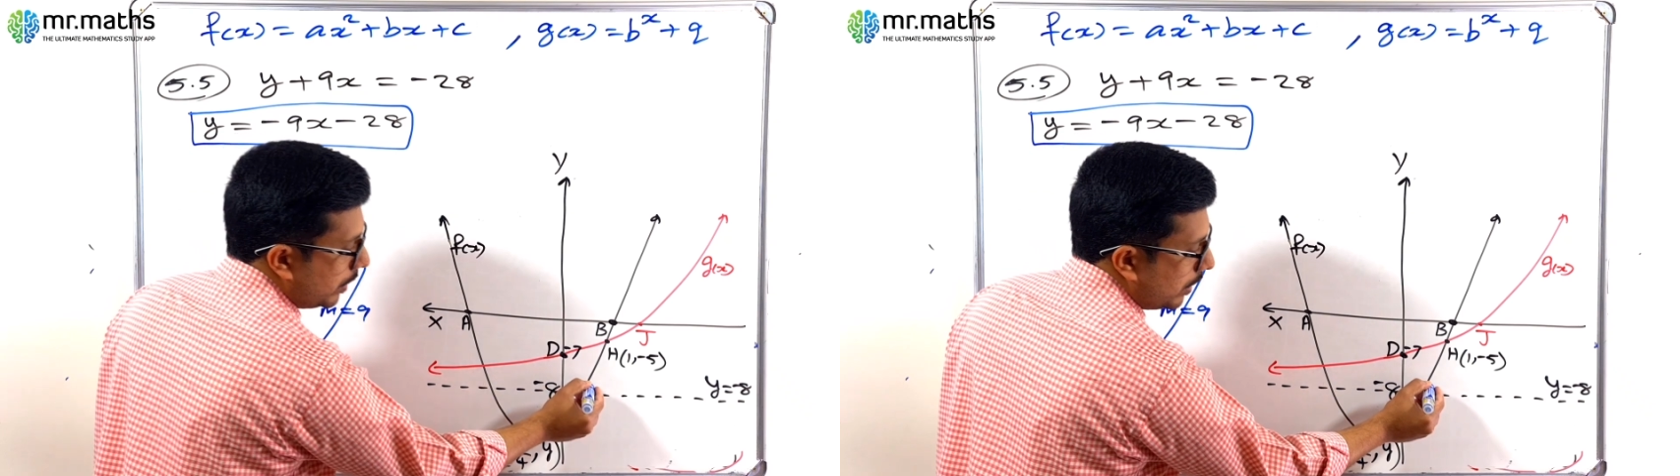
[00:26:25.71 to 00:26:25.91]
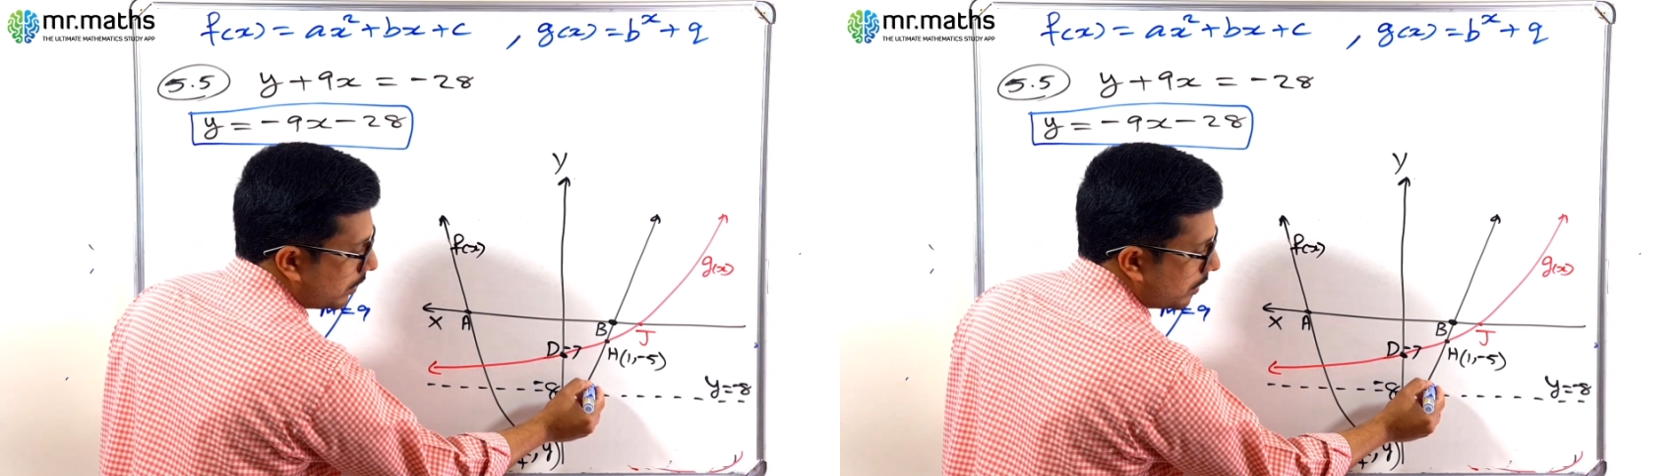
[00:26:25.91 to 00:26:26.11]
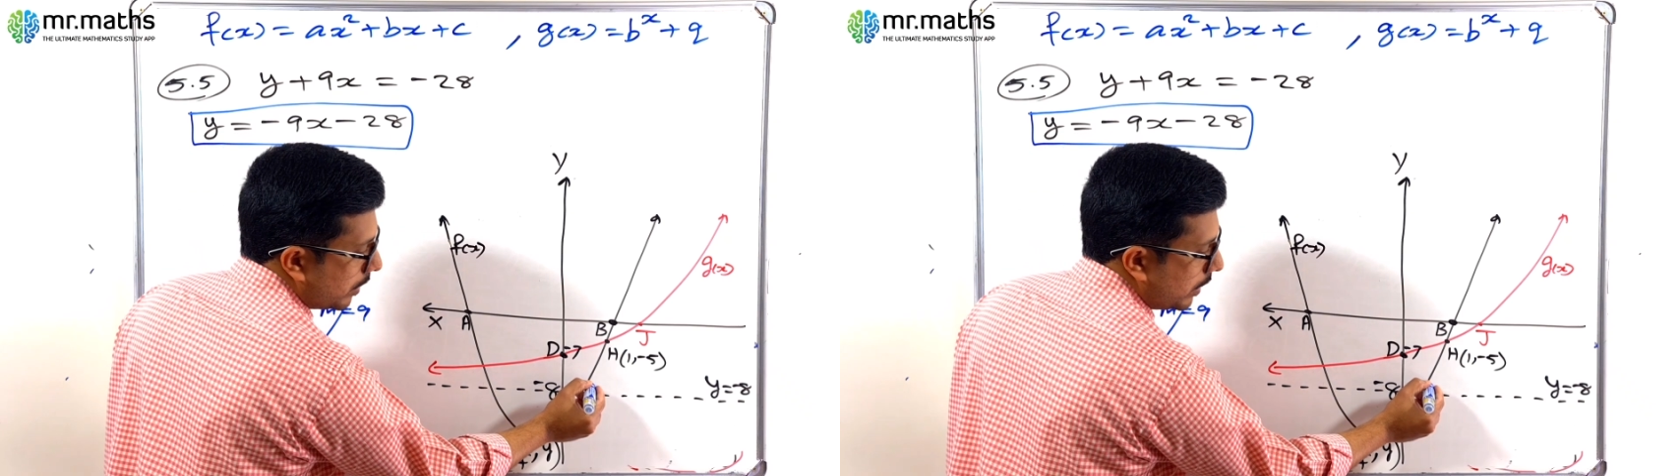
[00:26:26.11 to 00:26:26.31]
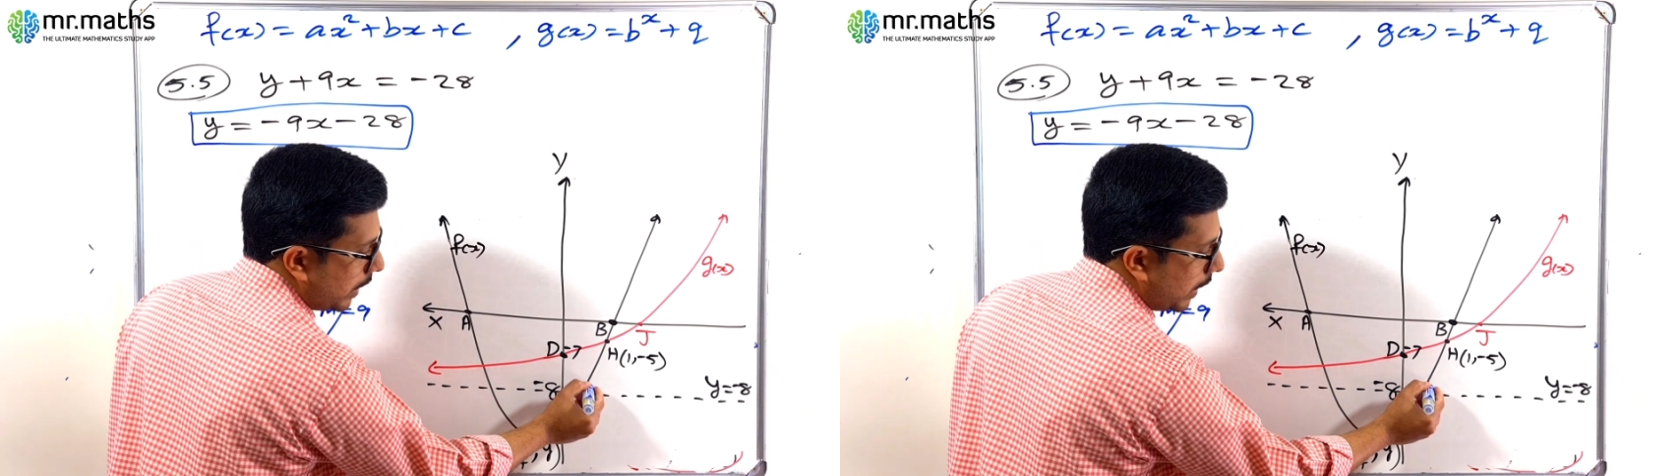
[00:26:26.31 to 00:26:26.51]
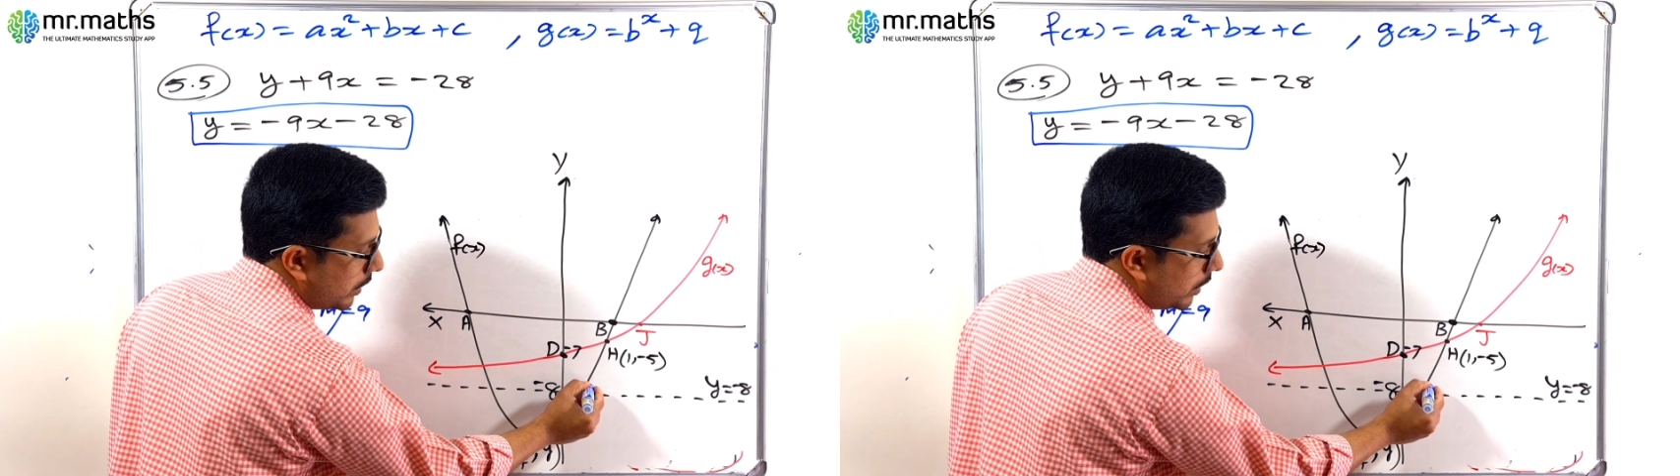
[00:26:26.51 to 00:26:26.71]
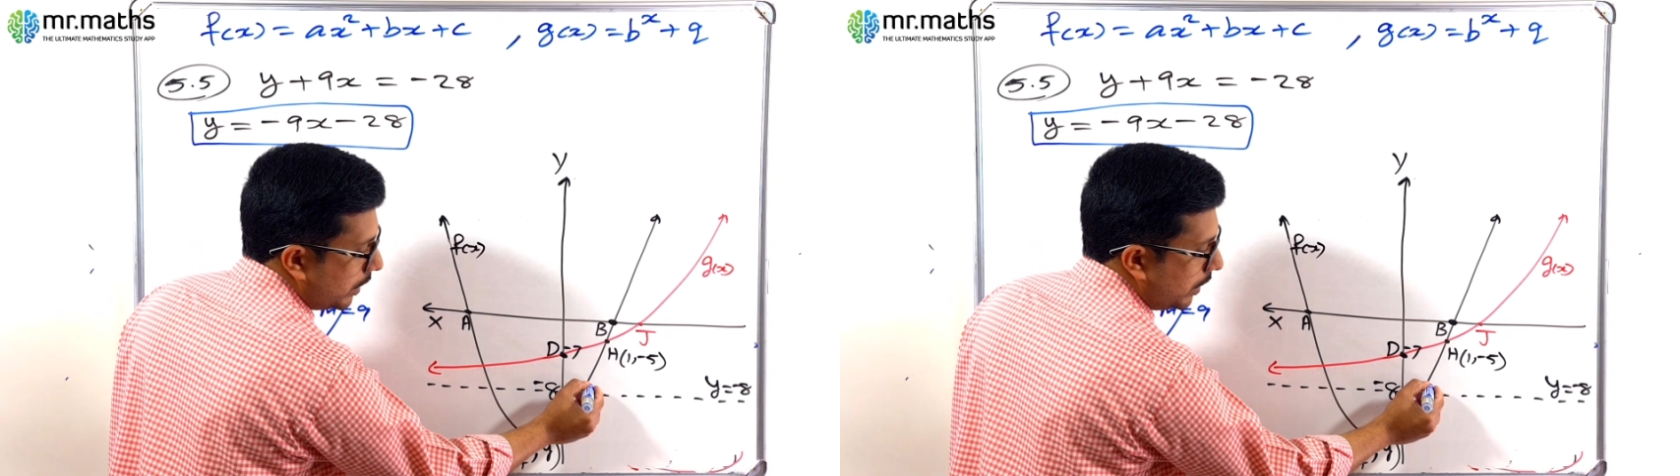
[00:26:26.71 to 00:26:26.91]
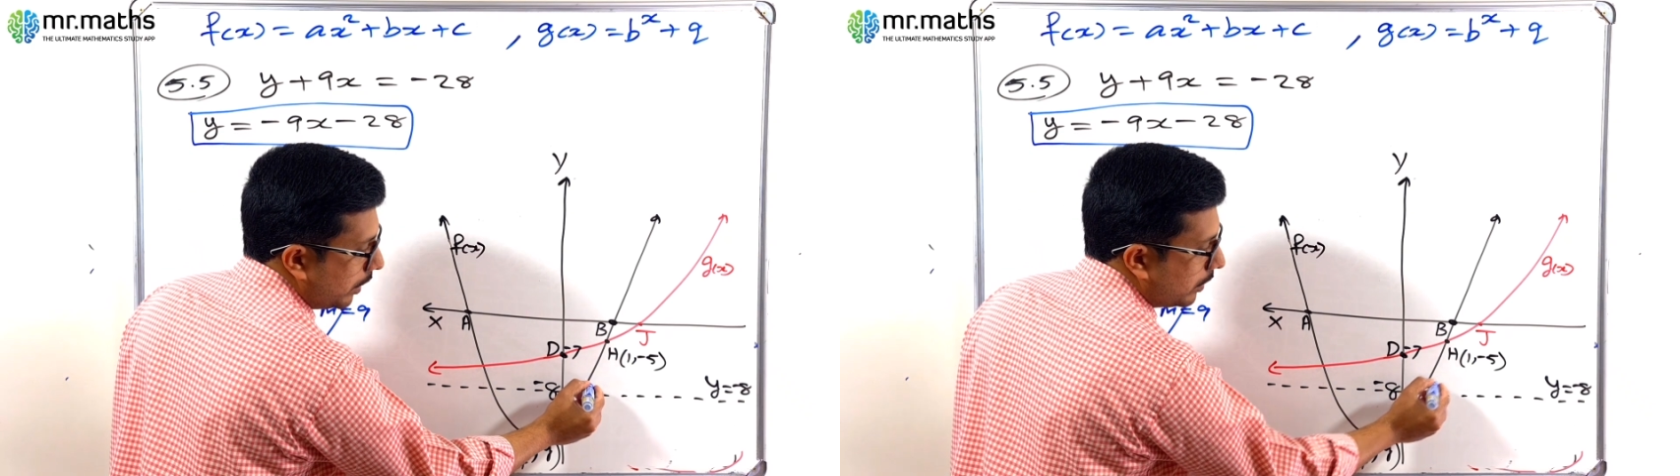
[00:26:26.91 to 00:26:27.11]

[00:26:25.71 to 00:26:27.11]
is a tangent here,